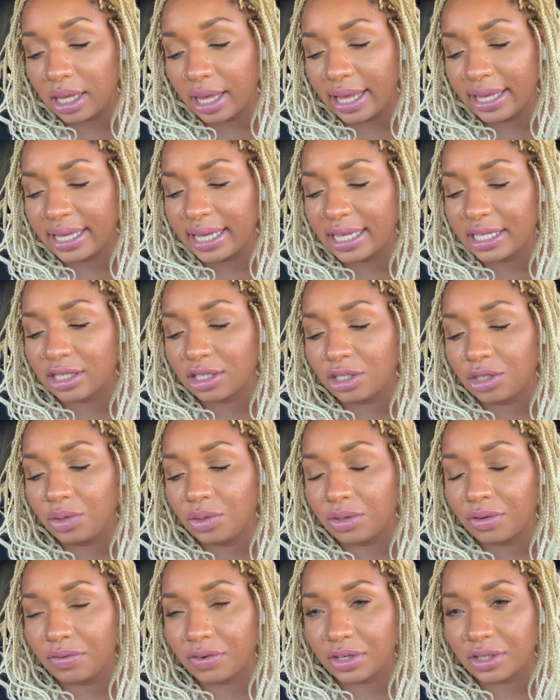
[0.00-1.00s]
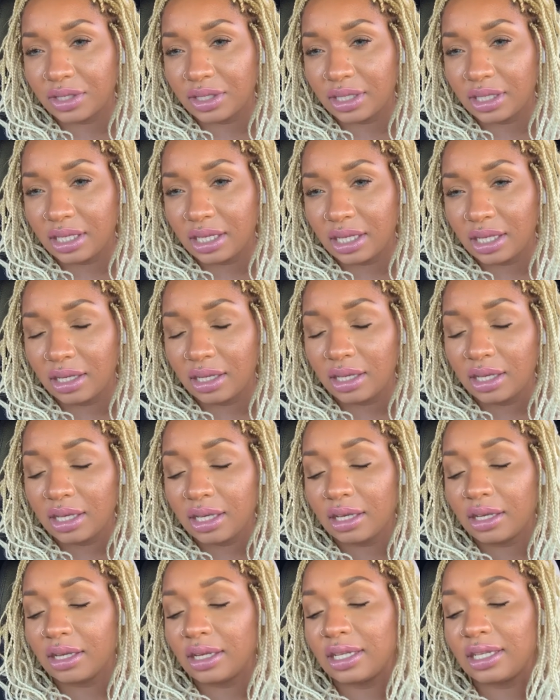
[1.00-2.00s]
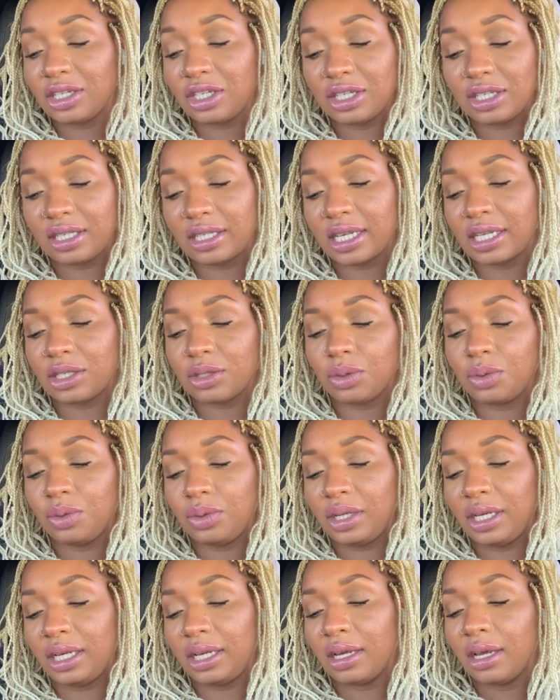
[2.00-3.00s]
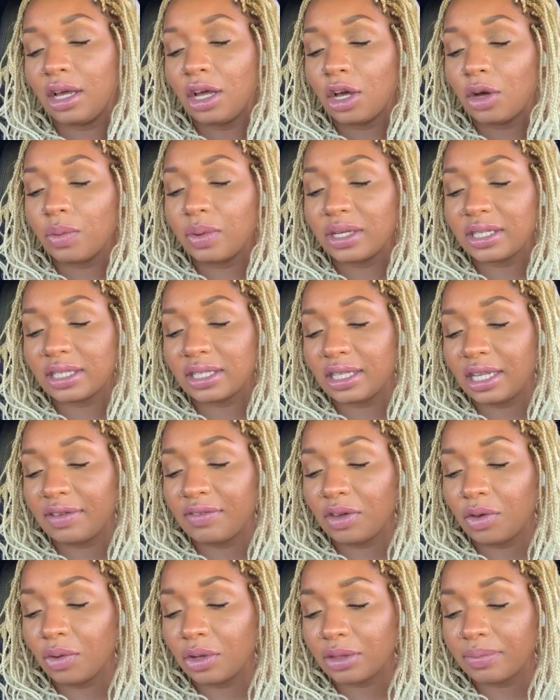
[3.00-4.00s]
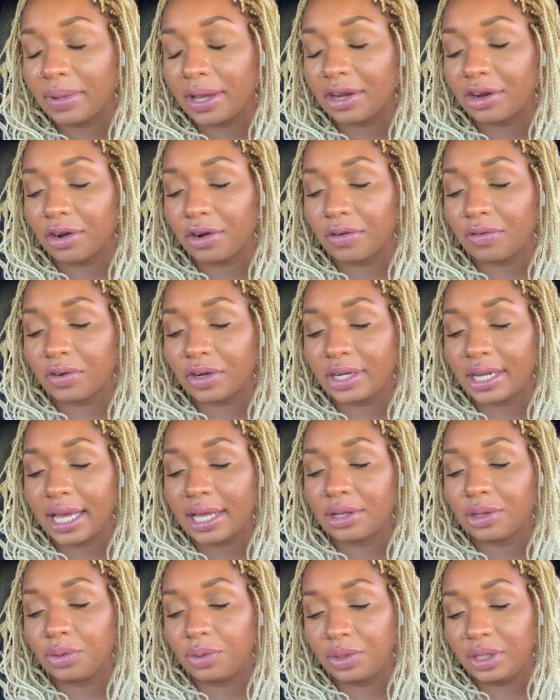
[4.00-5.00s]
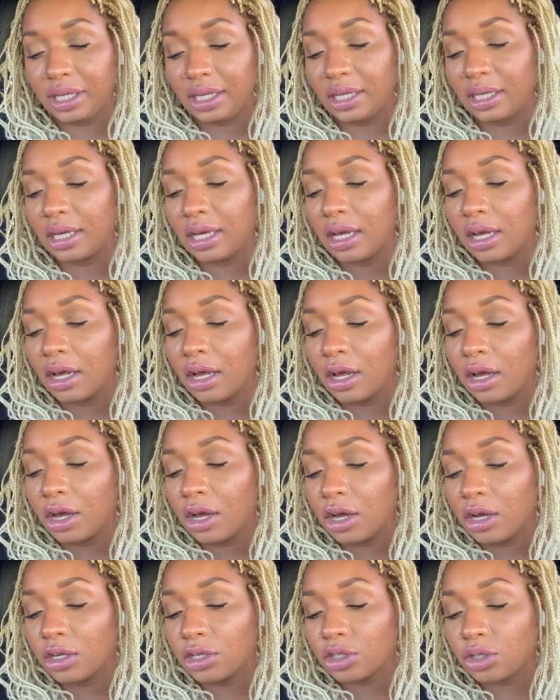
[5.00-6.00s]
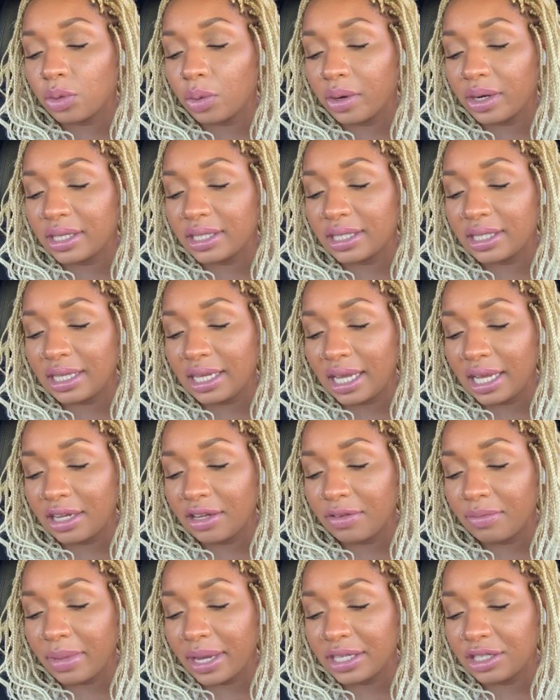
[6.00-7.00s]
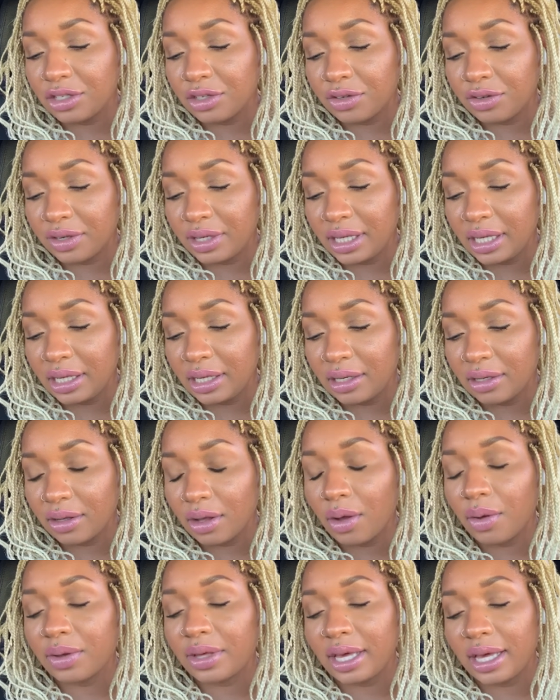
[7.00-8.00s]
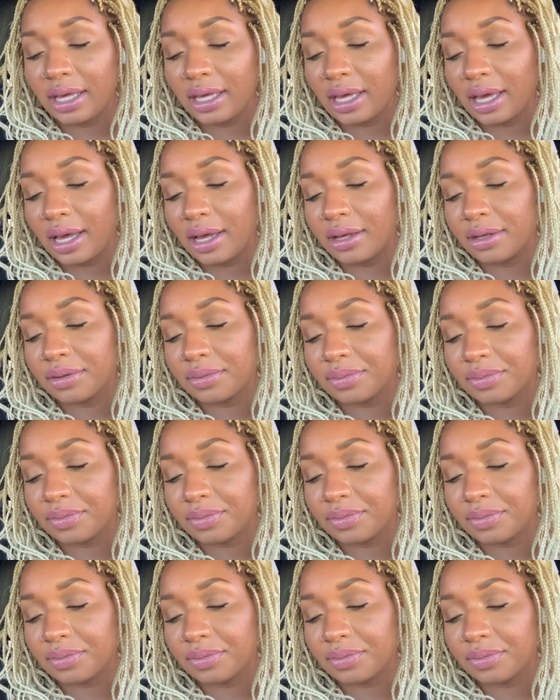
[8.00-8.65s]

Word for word: I guess university. It just says uni. Was living with my girlfriend at uni towards the end of my degree. Okay, yeah.